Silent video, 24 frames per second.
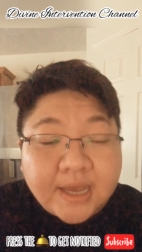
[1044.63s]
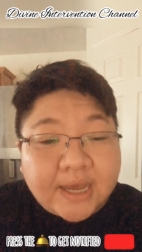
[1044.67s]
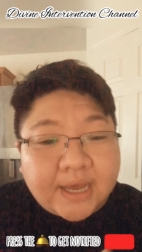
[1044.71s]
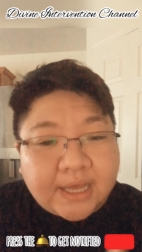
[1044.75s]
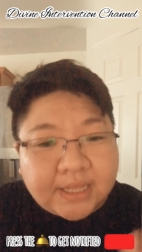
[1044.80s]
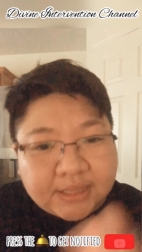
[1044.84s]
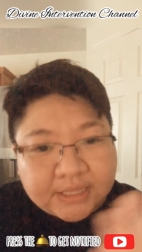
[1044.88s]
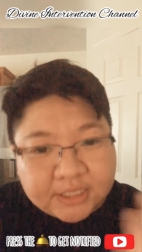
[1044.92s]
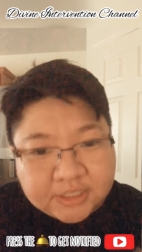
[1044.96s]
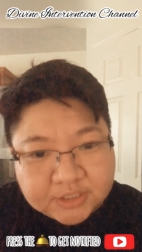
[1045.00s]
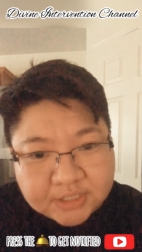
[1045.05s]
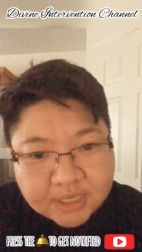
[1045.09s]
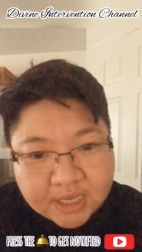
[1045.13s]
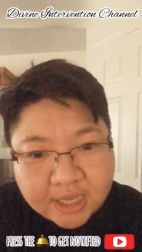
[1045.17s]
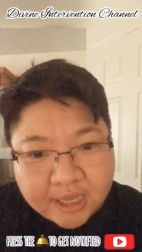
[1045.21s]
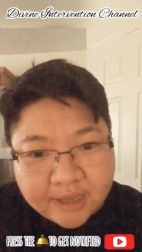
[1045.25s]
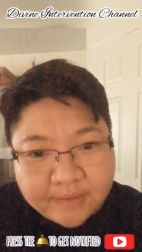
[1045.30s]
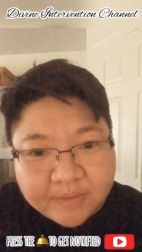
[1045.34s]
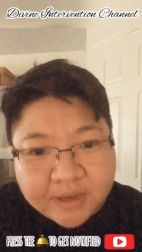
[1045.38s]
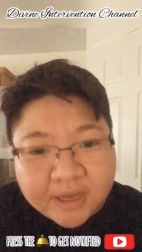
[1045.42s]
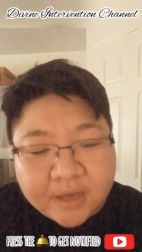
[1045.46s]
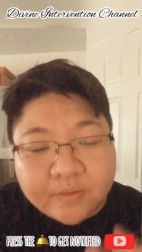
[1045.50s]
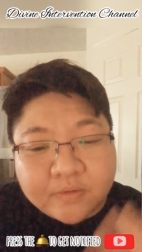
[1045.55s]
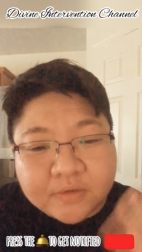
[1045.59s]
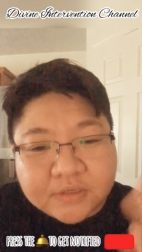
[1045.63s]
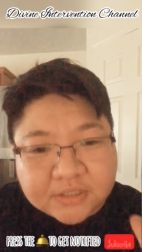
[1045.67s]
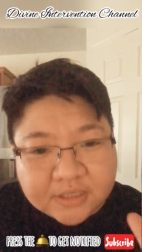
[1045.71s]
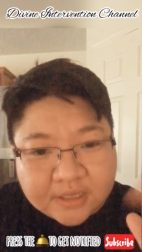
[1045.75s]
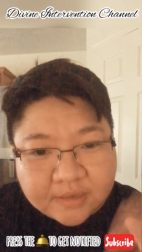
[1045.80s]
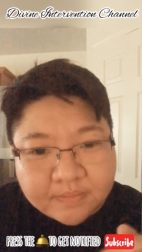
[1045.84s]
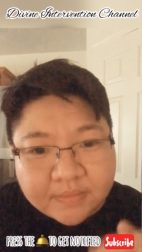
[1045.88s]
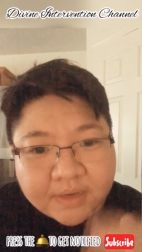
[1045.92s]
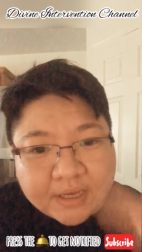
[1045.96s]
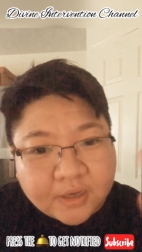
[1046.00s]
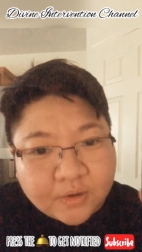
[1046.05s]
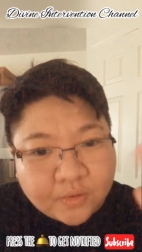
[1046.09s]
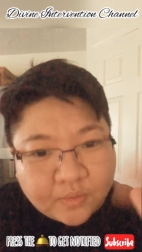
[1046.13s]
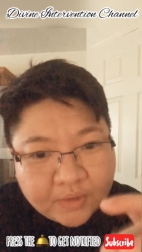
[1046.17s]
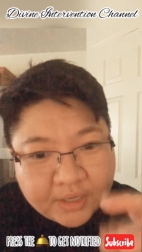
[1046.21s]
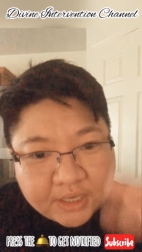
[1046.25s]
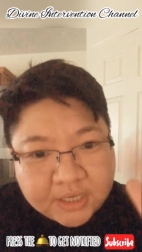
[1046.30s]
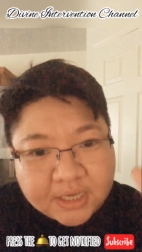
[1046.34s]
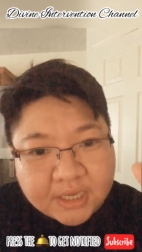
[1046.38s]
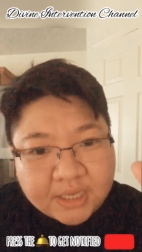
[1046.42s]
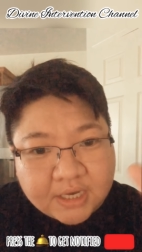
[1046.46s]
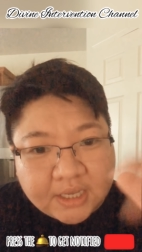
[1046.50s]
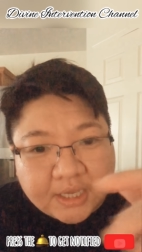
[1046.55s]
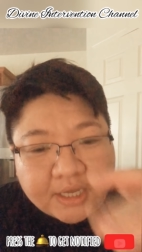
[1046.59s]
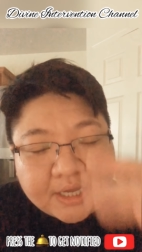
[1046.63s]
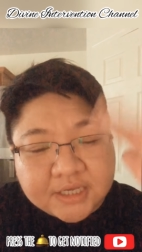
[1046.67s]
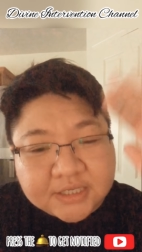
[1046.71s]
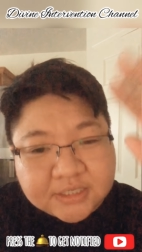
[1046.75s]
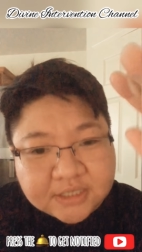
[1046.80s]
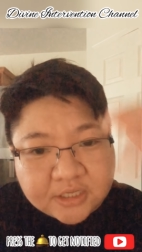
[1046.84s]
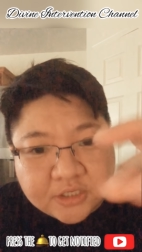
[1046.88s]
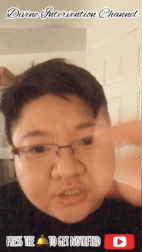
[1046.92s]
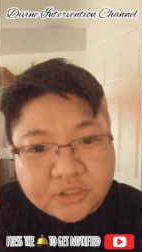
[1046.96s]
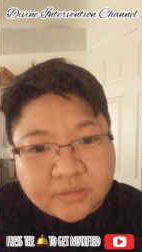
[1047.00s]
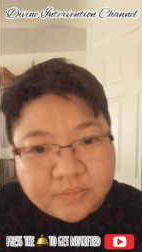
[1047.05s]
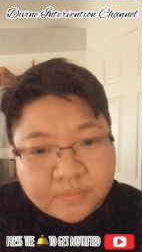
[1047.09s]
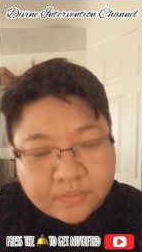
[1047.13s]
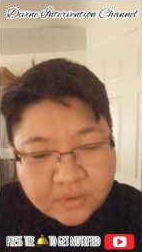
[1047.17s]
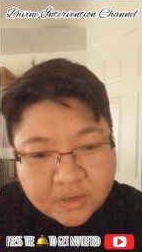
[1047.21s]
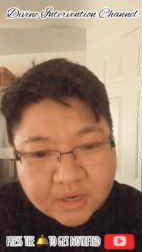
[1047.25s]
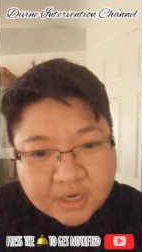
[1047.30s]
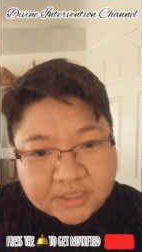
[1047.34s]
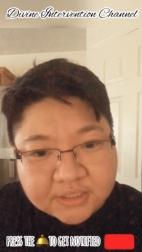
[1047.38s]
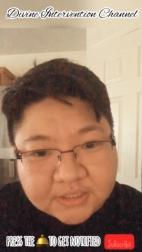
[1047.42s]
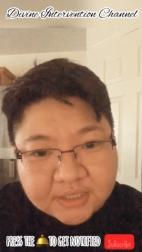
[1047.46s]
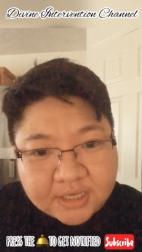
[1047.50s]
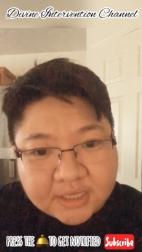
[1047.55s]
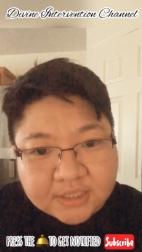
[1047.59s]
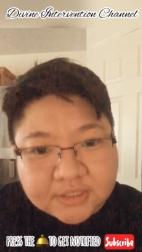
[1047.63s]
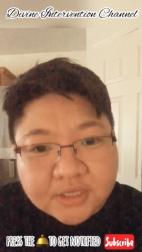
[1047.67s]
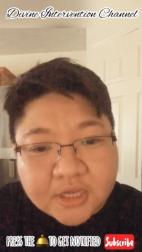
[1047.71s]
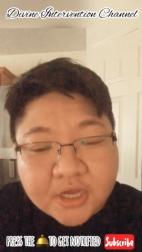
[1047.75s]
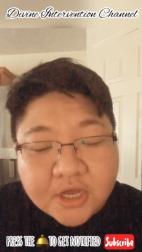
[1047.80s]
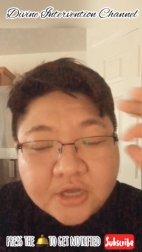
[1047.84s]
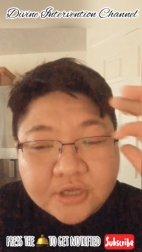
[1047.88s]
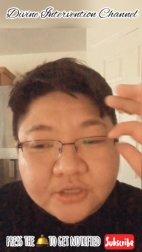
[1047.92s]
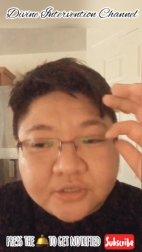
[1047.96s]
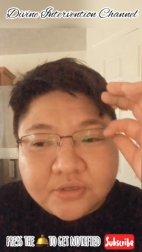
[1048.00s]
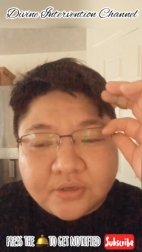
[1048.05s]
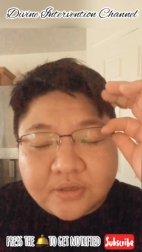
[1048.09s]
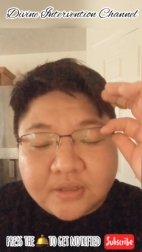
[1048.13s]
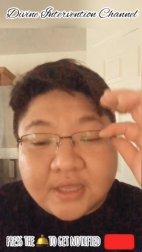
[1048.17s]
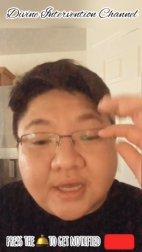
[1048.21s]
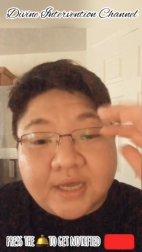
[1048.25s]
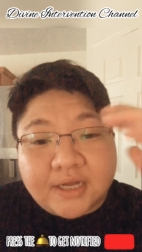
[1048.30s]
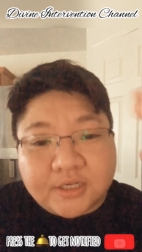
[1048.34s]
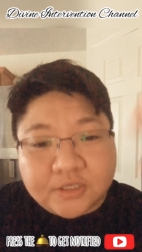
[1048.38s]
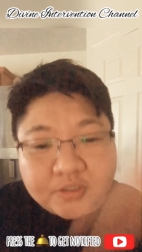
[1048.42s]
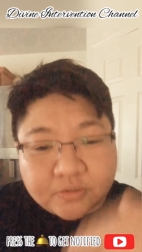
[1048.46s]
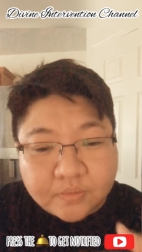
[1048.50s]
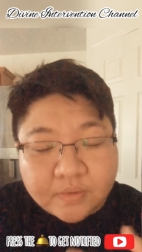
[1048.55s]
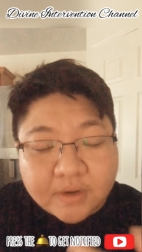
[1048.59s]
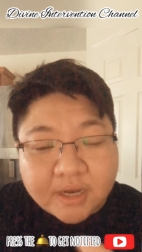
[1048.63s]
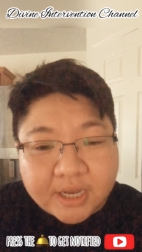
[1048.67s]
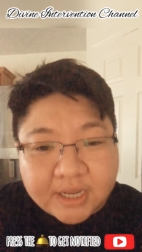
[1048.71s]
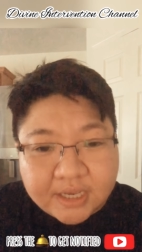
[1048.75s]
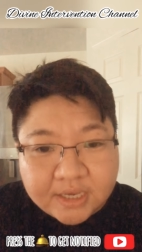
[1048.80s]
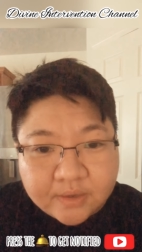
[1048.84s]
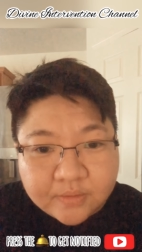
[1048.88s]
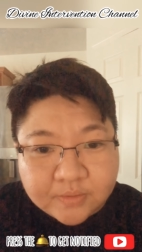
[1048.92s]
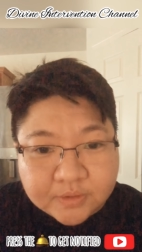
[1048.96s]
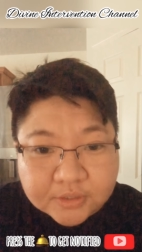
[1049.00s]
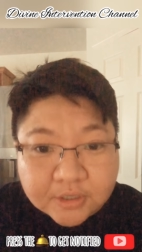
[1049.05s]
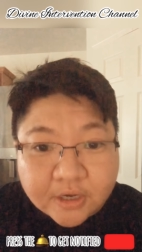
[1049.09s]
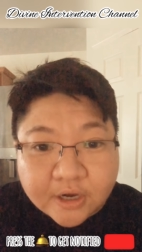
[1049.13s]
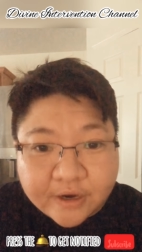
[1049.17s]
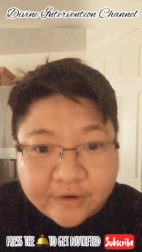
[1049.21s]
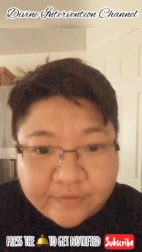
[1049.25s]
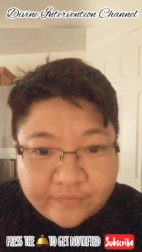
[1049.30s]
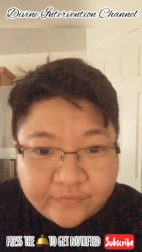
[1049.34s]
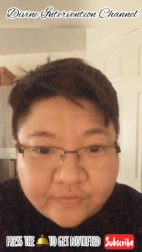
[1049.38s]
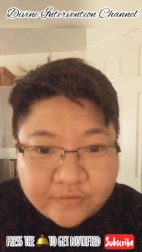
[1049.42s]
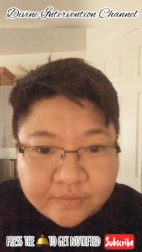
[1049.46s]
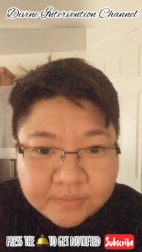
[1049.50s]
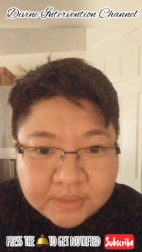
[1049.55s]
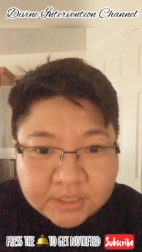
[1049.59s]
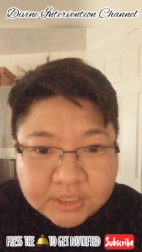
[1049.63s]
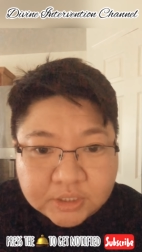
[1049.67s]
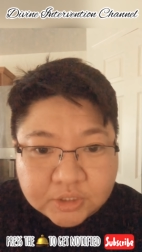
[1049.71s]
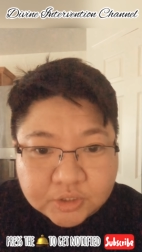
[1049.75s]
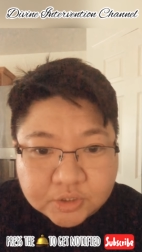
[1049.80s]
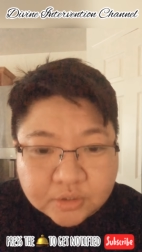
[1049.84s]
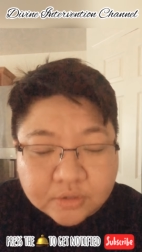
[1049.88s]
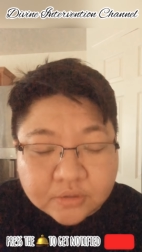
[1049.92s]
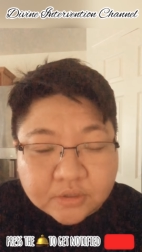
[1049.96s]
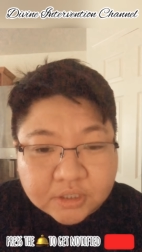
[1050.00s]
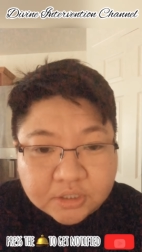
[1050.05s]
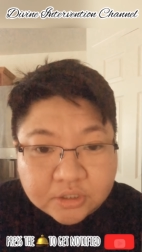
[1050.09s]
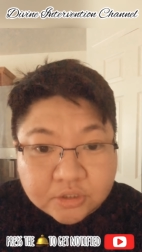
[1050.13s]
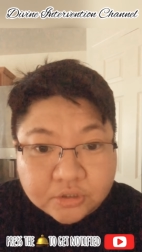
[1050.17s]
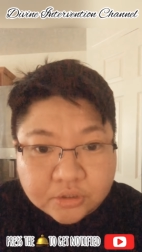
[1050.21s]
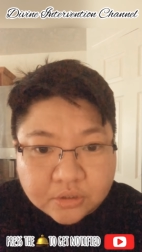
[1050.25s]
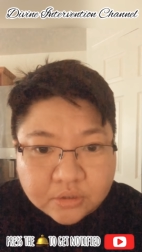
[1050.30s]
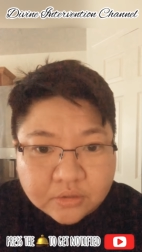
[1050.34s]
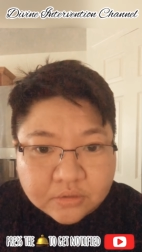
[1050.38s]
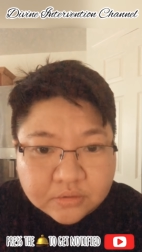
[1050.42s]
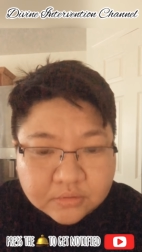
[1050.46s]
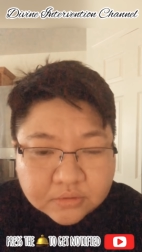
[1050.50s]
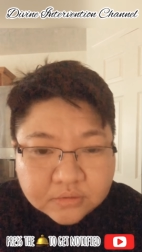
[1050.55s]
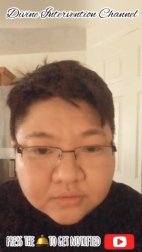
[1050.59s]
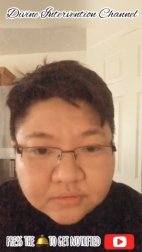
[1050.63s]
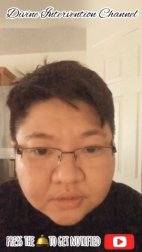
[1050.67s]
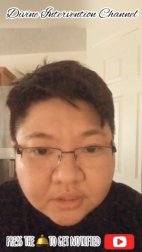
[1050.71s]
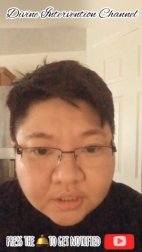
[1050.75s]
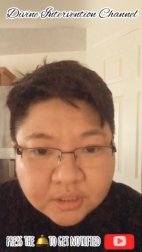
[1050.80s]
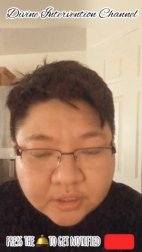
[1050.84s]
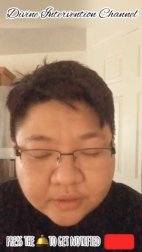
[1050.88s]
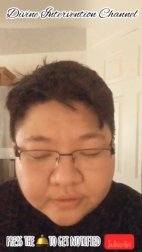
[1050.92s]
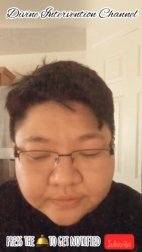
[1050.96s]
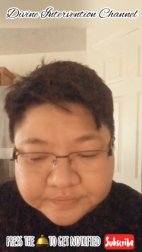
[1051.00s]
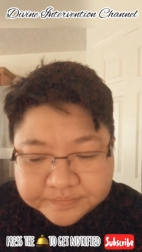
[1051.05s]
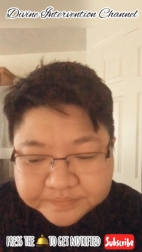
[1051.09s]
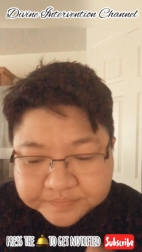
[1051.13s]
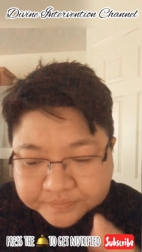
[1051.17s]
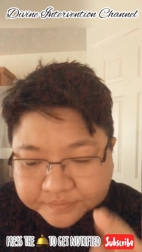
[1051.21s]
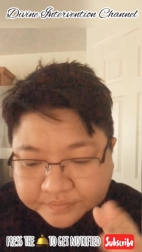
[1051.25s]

At the time, I was in my awakening ascension process, so that is why it was hard for me to control, you know,